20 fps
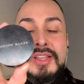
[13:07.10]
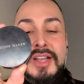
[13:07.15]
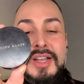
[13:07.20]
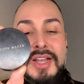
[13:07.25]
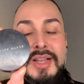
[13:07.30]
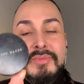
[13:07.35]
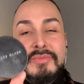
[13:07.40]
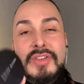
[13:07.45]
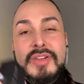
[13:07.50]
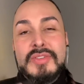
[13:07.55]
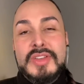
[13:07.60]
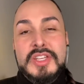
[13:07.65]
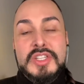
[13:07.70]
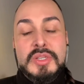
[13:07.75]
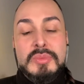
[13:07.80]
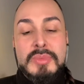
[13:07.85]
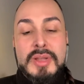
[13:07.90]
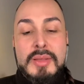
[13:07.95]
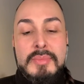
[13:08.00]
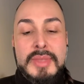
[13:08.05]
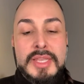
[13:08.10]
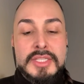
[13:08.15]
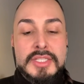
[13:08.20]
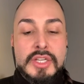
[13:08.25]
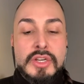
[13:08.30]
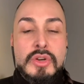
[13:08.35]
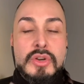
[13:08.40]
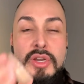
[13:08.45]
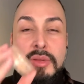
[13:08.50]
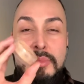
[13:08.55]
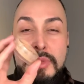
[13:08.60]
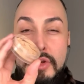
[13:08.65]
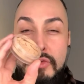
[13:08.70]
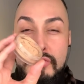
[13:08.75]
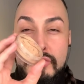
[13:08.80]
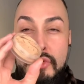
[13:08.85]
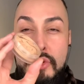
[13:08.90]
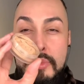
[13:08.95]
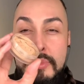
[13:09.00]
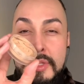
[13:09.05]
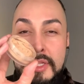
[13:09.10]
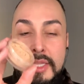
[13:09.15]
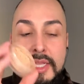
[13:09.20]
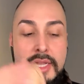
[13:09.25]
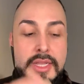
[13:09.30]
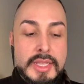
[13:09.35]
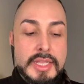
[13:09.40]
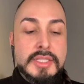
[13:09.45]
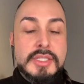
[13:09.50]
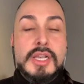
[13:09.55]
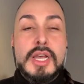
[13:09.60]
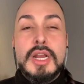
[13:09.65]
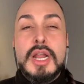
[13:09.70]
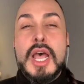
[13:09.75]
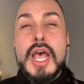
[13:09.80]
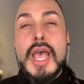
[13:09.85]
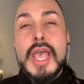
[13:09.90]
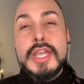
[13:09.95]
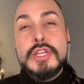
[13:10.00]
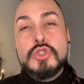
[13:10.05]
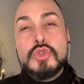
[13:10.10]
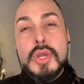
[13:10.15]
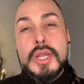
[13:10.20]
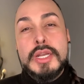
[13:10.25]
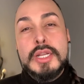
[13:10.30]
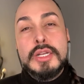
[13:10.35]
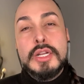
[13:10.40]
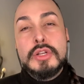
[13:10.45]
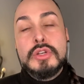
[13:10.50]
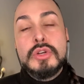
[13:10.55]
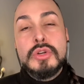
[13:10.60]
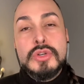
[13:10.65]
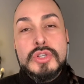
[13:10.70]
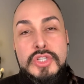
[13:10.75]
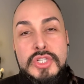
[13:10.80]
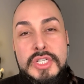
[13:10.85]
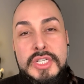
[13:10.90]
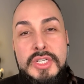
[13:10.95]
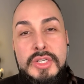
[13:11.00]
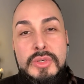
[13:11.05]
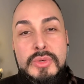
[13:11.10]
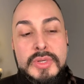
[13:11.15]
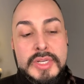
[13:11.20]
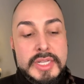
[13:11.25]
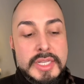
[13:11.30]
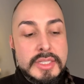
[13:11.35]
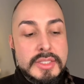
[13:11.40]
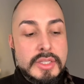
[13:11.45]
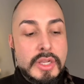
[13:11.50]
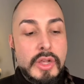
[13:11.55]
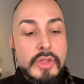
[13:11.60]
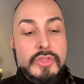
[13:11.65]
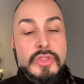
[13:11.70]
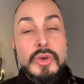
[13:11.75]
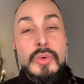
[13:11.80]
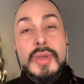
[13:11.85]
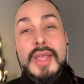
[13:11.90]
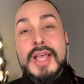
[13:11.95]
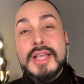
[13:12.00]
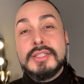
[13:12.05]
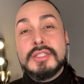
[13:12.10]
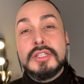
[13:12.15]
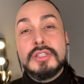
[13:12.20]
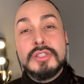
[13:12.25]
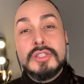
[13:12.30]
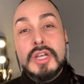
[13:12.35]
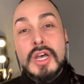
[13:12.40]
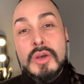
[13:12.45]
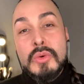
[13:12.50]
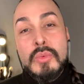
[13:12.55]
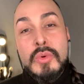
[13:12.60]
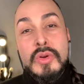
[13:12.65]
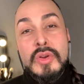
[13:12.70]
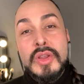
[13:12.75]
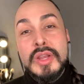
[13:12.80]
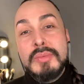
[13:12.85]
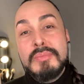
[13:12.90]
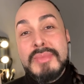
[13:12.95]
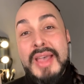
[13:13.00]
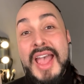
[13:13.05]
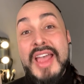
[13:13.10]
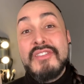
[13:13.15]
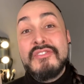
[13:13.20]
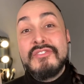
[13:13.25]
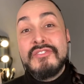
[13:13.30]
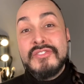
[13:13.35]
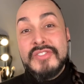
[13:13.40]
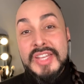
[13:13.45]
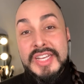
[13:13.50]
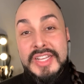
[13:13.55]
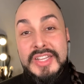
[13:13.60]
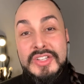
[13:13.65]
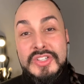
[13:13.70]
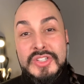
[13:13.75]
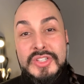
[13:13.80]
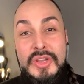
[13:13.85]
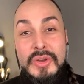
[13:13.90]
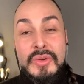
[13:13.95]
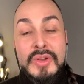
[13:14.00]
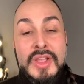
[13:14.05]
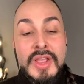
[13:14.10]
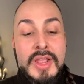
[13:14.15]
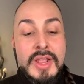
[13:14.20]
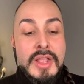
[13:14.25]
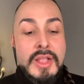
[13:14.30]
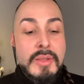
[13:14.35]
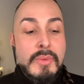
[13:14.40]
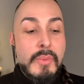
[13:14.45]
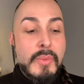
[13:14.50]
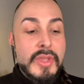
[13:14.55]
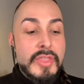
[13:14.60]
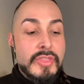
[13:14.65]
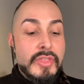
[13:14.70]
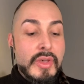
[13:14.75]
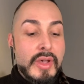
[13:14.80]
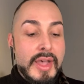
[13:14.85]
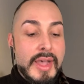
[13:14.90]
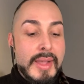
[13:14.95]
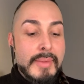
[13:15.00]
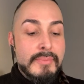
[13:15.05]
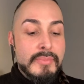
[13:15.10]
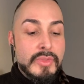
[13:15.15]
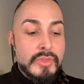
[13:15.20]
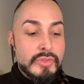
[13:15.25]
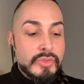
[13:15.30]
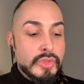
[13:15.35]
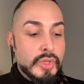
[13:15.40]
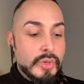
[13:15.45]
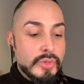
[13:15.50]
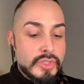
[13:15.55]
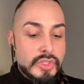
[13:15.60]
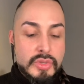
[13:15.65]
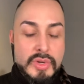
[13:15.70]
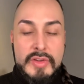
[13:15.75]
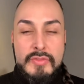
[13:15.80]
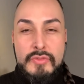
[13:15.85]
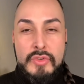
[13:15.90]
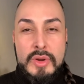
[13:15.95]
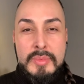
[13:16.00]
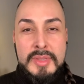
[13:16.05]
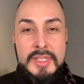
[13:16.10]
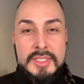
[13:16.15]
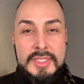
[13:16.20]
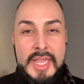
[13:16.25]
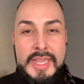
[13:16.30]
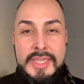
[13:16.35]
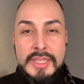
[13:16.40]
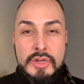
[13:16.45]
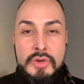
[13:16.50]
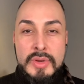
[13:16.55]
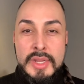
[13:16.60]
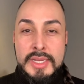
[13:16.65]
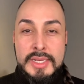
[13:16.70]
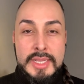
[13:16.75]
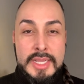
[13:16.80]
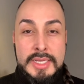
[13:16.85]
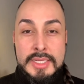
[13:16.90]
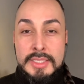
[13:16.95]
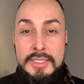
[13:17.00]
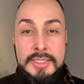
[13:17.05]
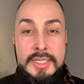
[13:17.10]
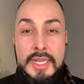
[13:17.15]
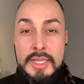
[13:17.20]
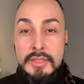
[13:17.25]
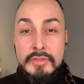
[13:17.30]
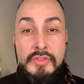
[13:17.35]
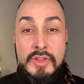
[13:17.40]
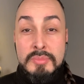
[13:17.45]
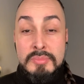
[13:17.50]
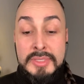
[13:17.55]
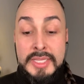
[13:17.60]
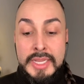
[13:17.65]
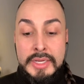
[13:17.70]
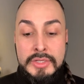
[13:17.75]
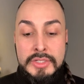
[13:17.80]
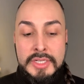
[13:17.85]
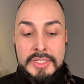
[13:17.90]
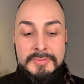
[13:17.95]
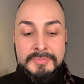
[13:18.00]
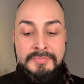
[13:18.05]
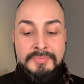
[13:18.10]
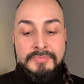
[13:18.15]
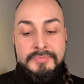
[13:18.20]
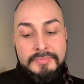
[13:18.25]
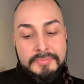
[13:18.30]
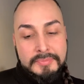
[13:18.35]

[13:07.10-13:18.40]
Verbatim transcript: Um, Foundation Balm, it's a creamier formula. It's got hydrating and nourishing ingredients, although it has a long wearing matte finish. So with um, those three formulas, I can create any style of complexion.